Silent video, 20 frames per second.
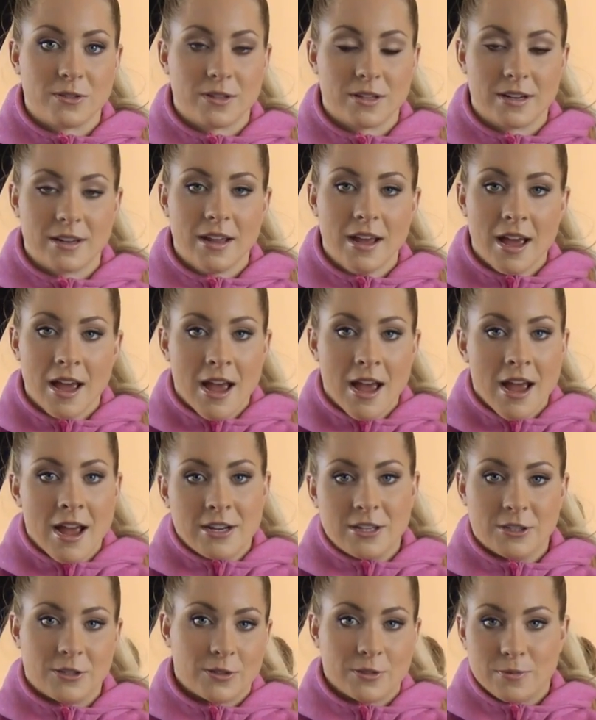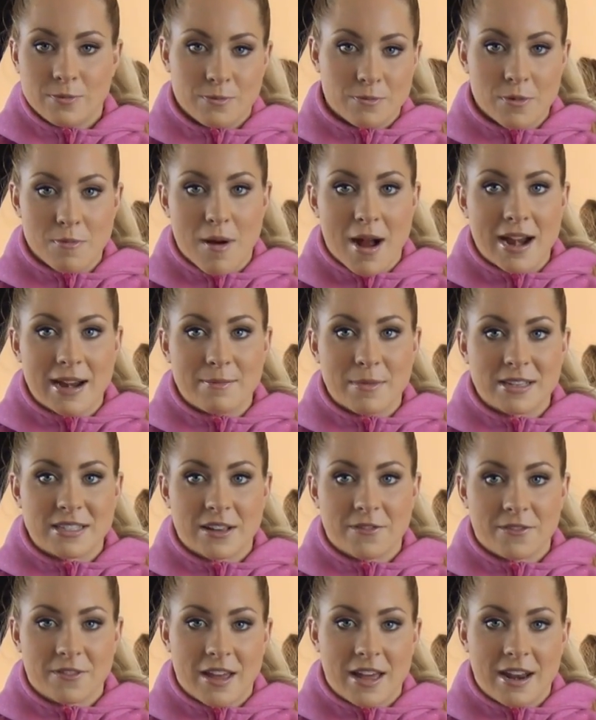And just reminding
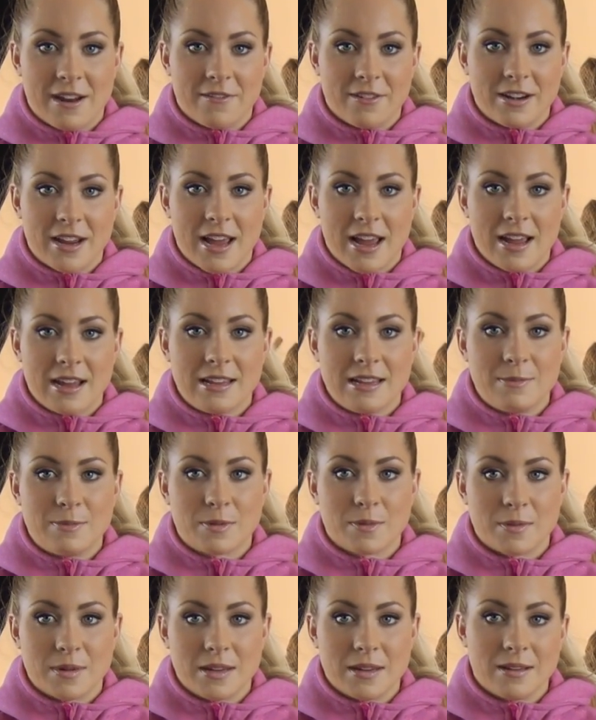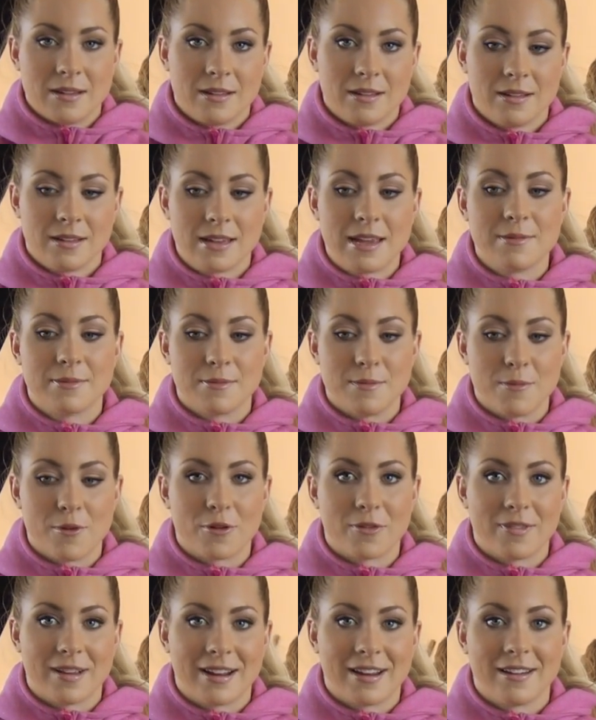myself of that every day keeps me
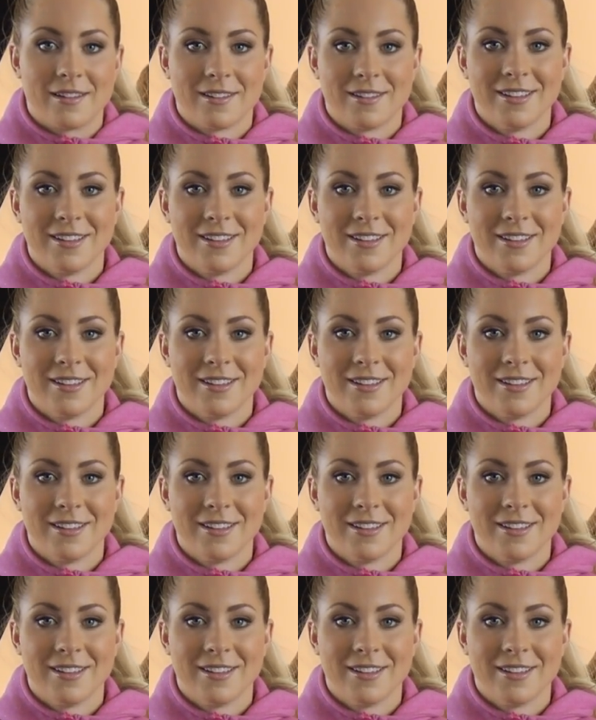motivated.